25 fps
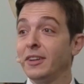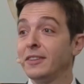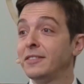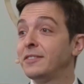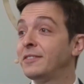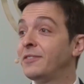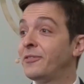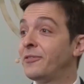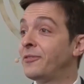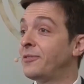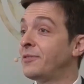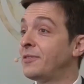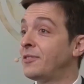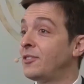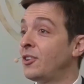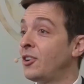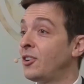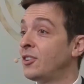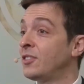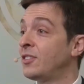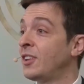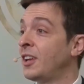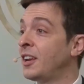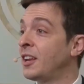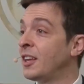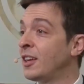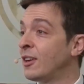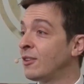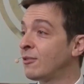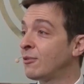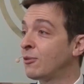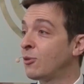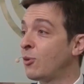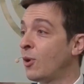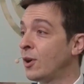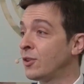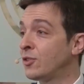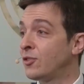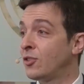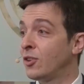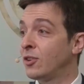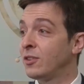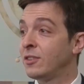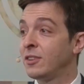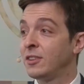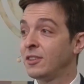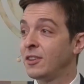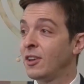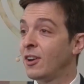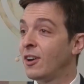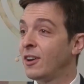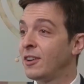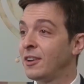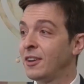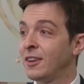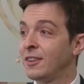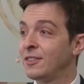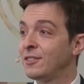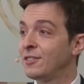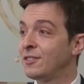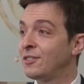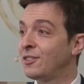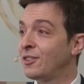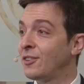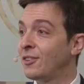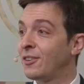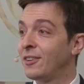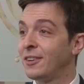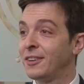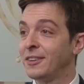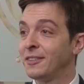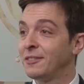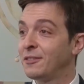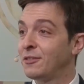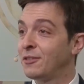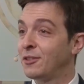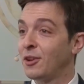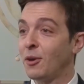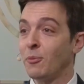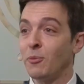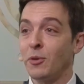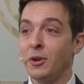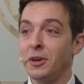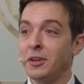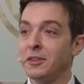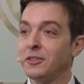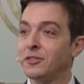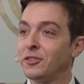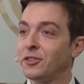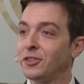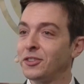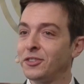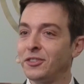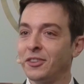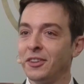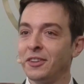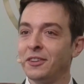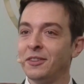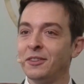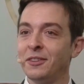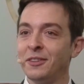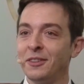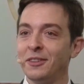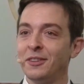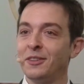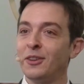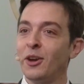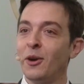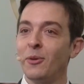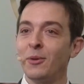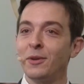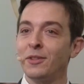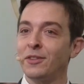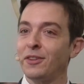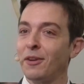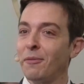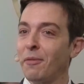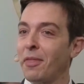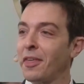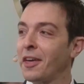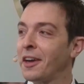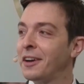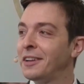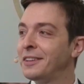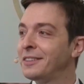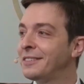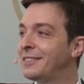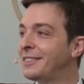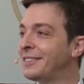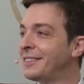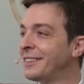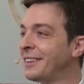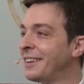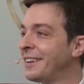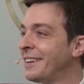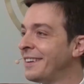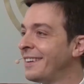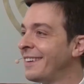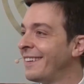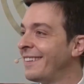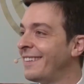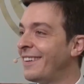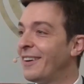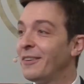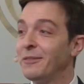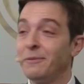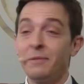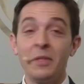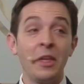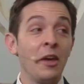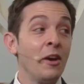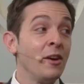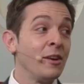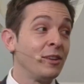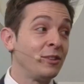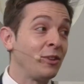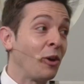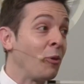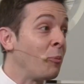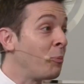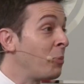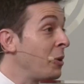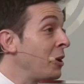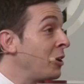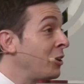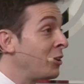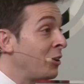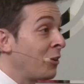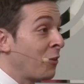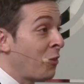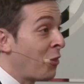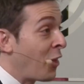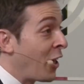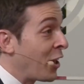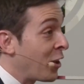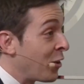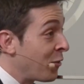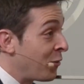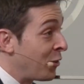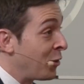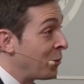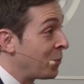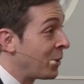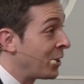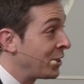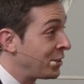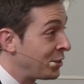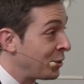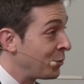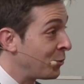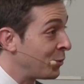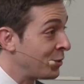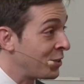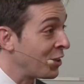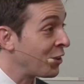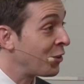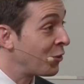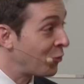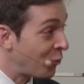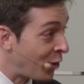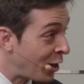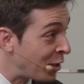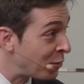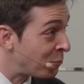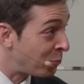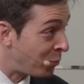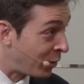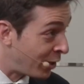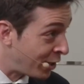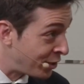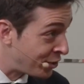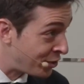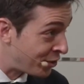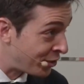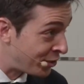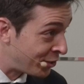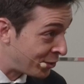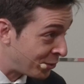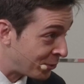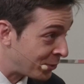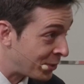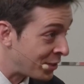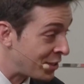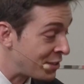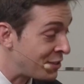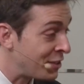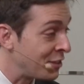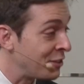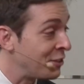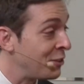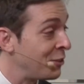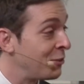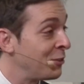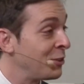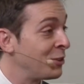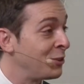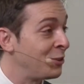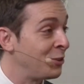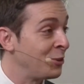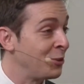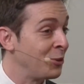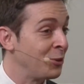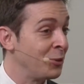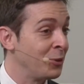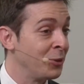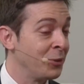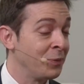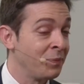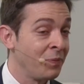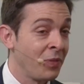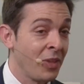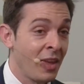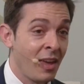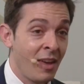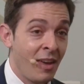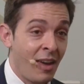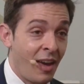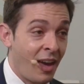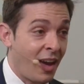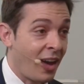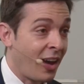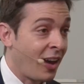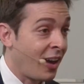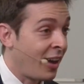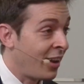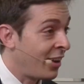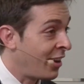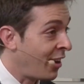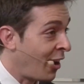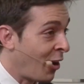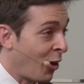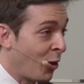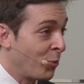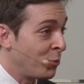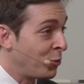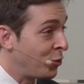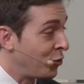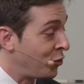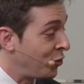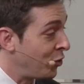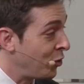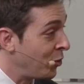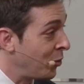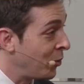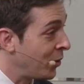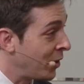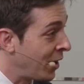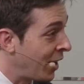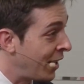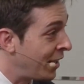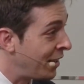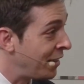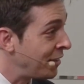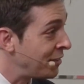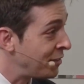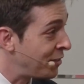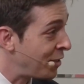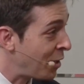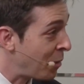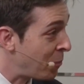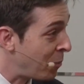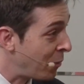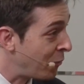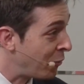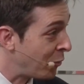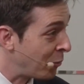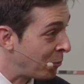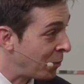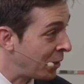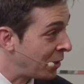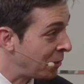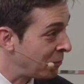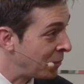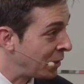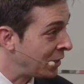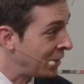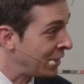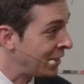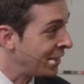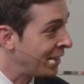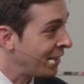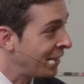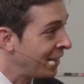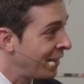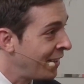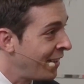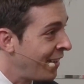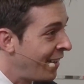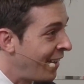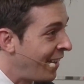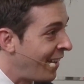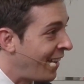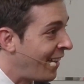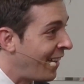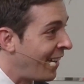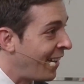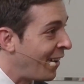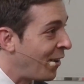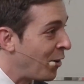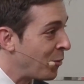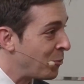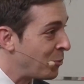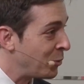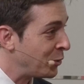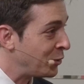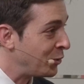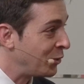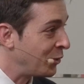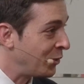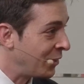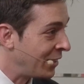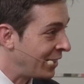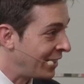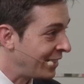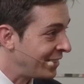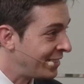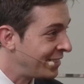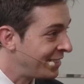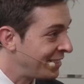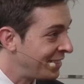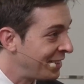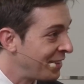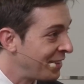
is there any question in the audience or someone interested in knowing something else? No? So Peter, thank you very much. It was a great pleasure doing this interview to you. And I hope to see you again in CEPA for many, many opportunities.